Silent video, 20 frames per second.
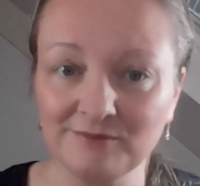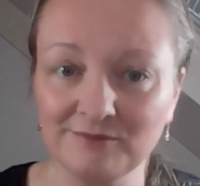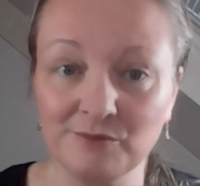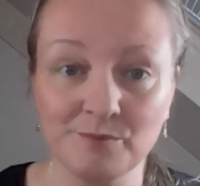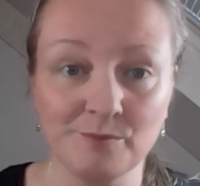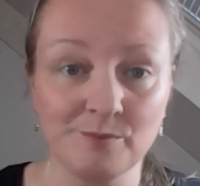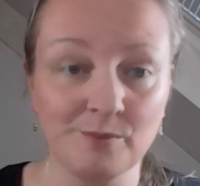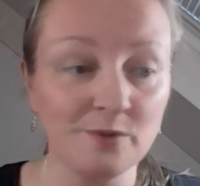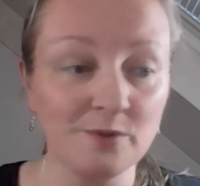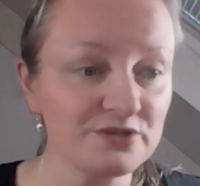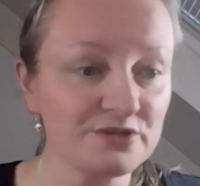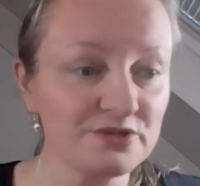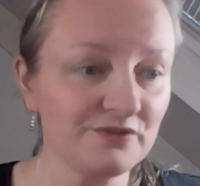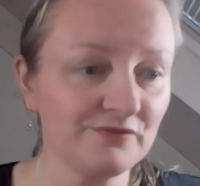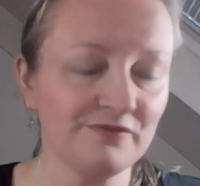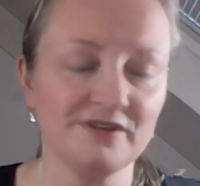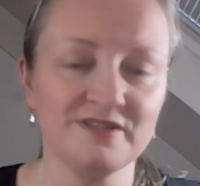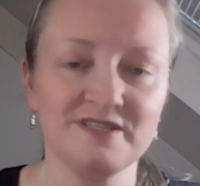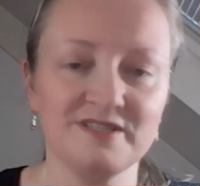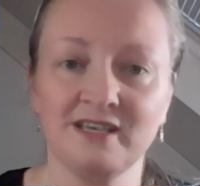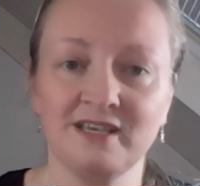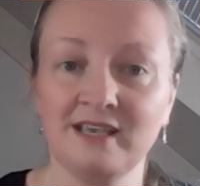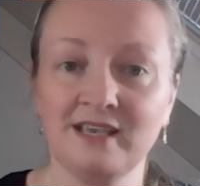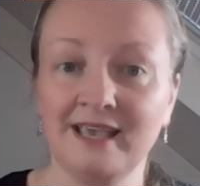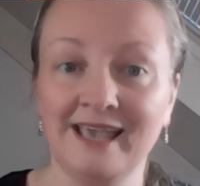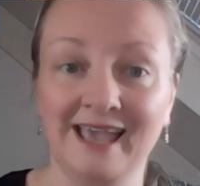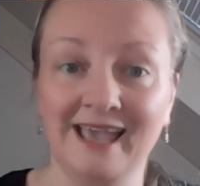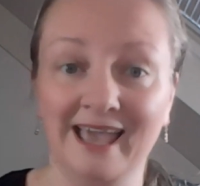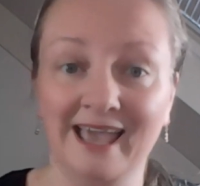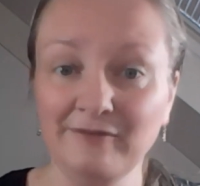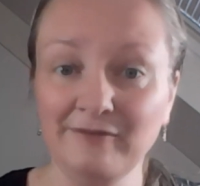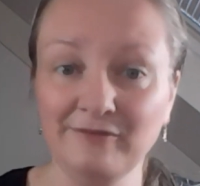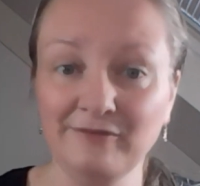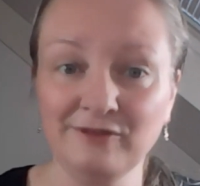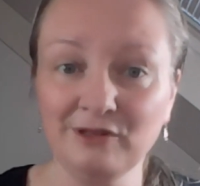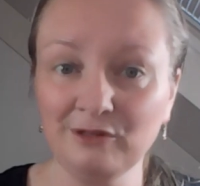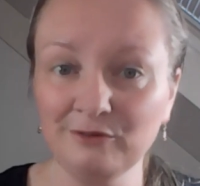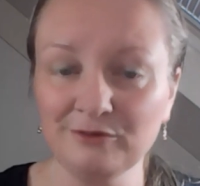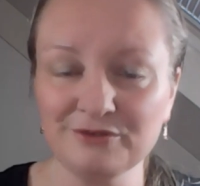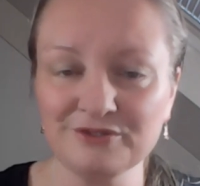Most of us
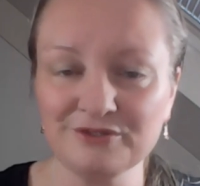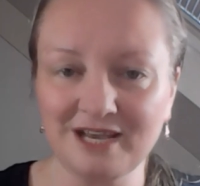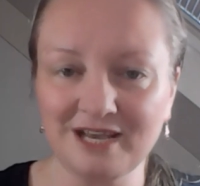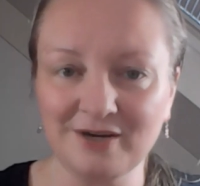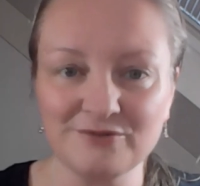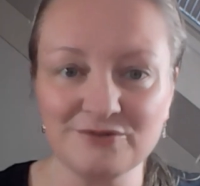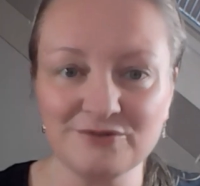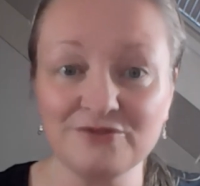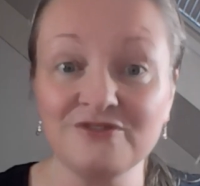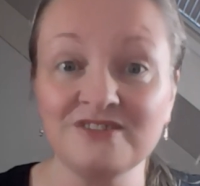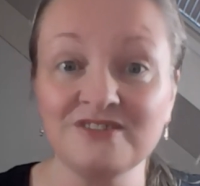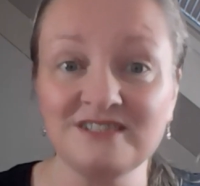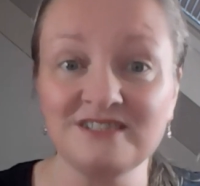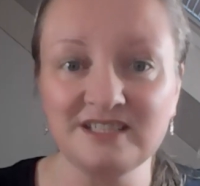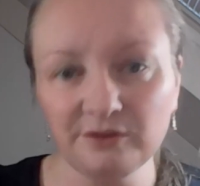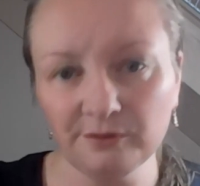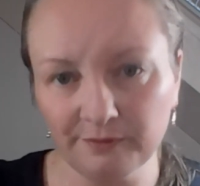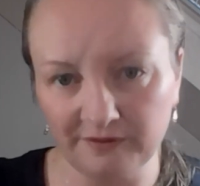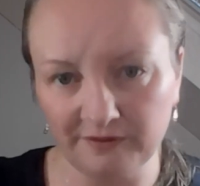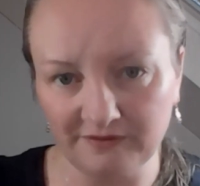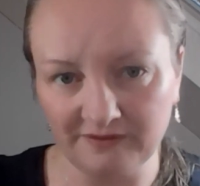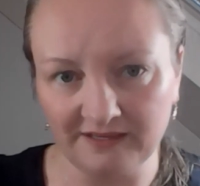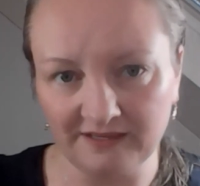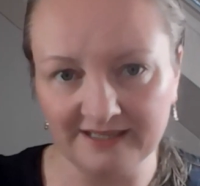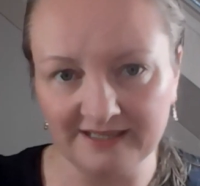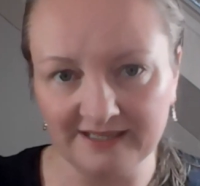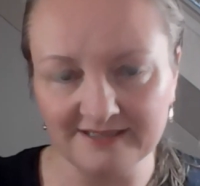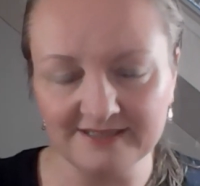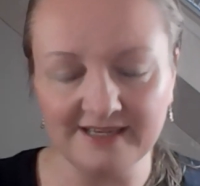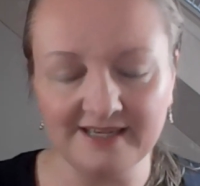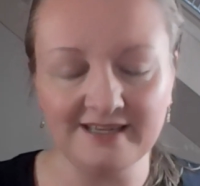haven't learned how to deal with that.